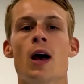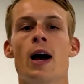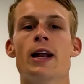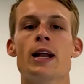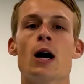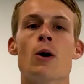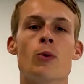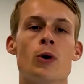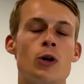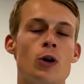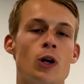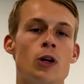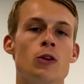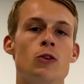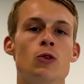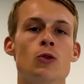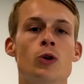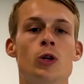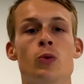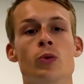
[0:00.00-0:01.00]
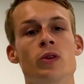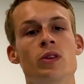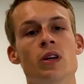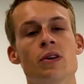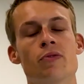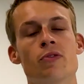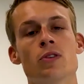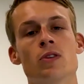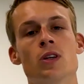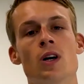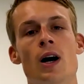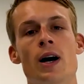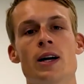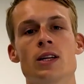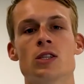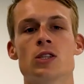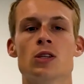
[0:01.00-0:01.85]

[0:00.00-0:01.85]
And now we're gonna do it with different kites.